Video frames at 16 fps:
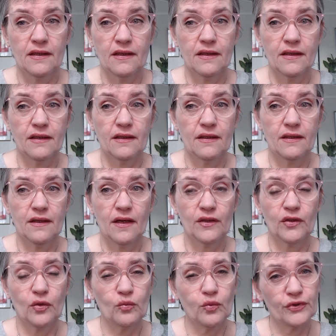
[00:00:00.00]

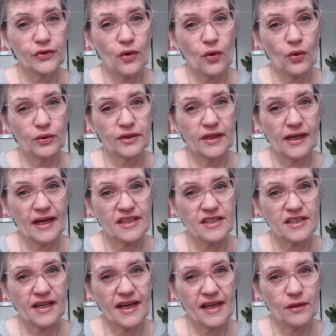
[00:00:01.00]
I don't want to hold the
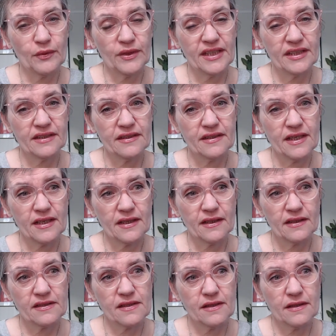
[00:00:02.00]
Glacial Lake with
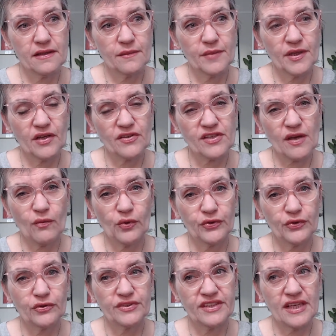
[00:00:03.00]
anything because I
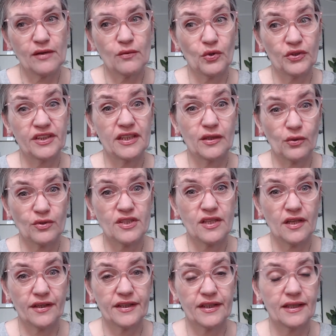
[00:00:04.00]
want to see what it
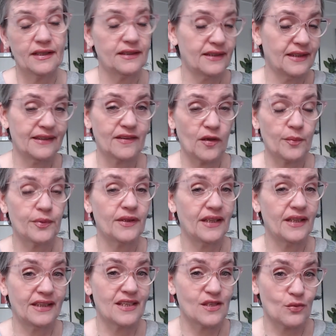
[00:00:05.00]
looks like knit up
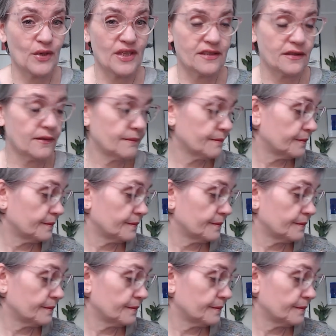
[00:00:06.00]
in a sweater.